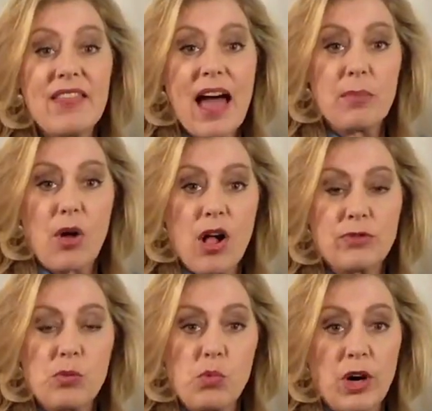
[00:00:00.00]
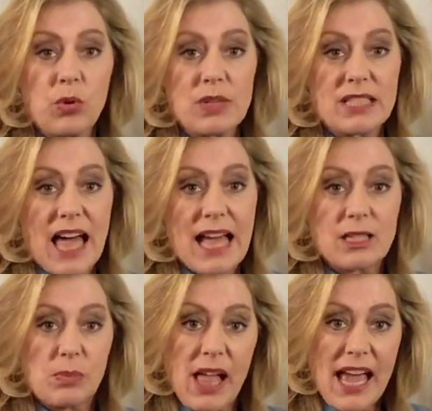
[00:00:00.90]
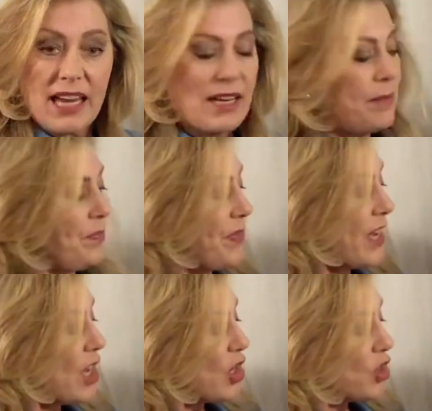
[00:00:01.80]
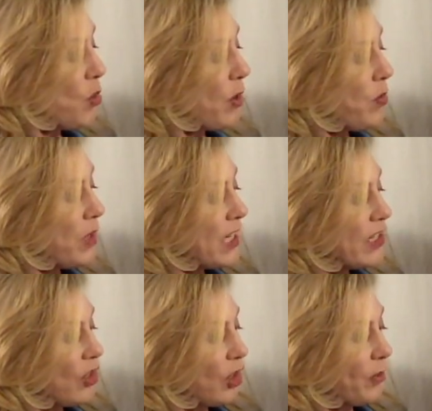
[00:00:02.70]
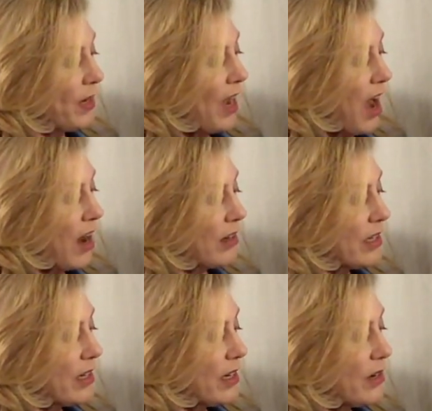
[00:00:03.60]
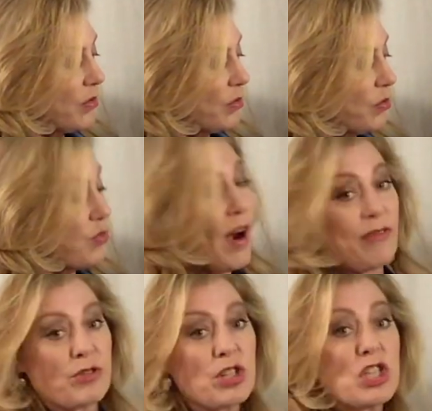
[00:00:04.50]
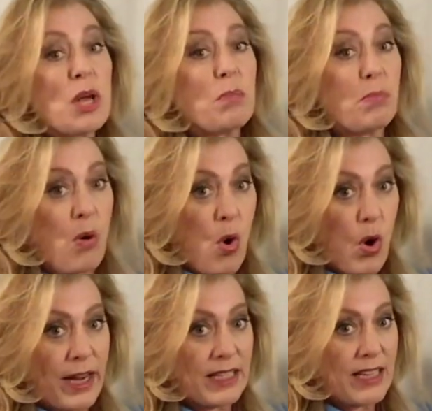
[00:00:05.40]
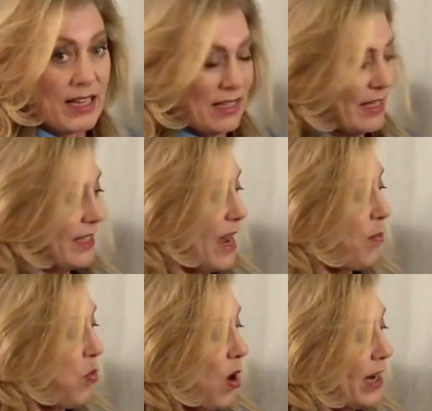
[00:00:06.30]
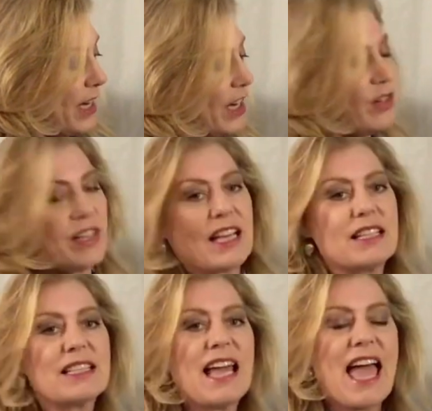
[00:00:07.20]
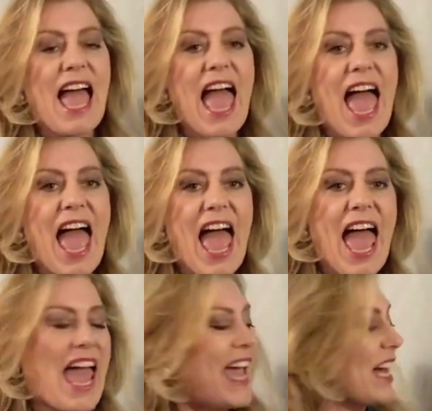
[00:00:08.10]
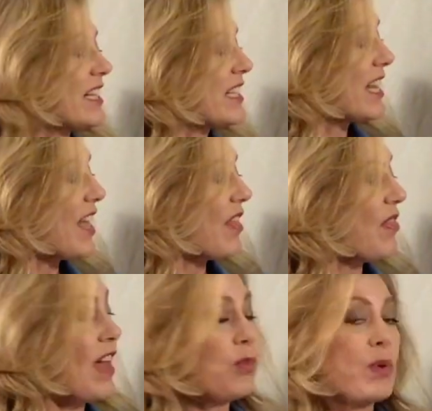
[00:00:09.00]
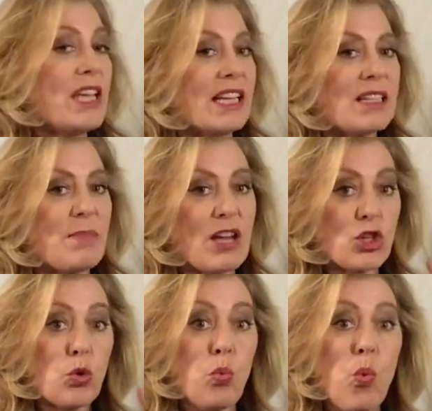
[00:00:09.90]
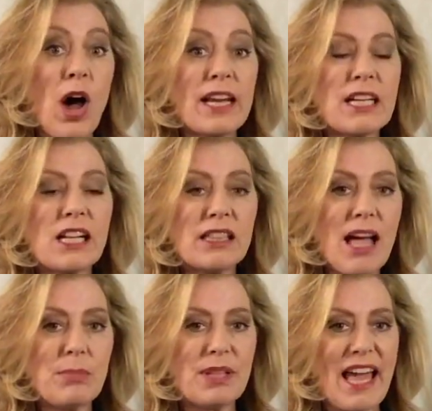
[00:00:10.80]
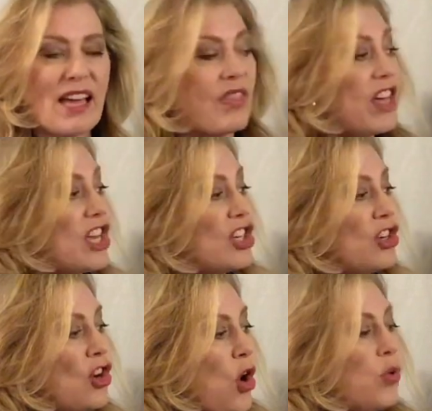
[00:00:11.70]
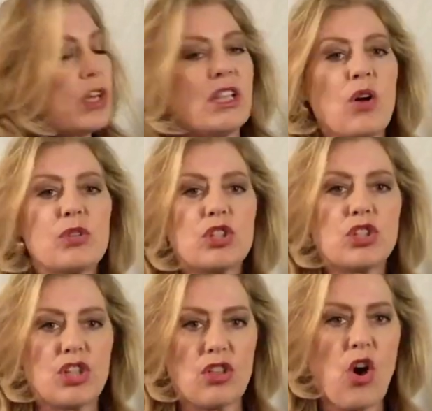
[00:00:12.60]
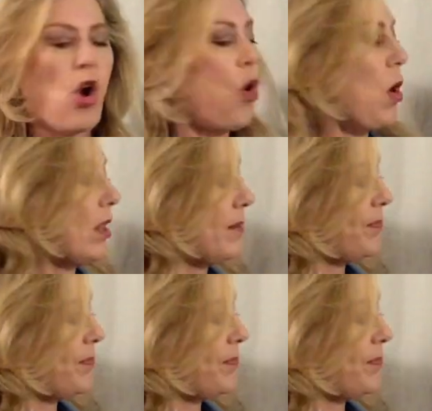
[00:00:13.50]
that ball from where it was last played. So we would determine our reference point, step 1, here it is, and then we get to measure 1 club length no closer to the hole.